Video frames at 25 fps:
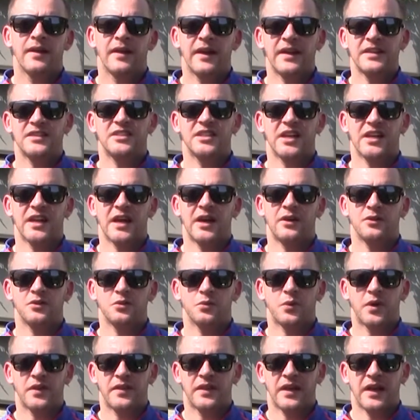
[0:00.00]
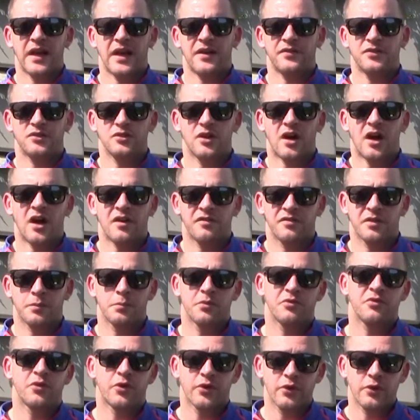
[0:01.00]
and check out what they have to offer
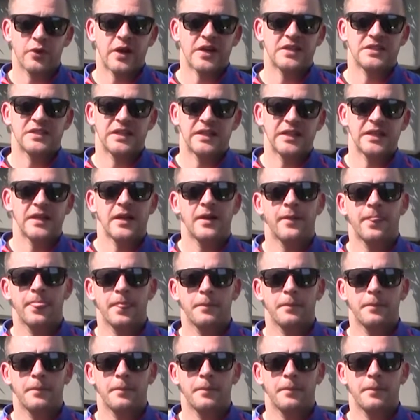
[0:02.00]
before you actually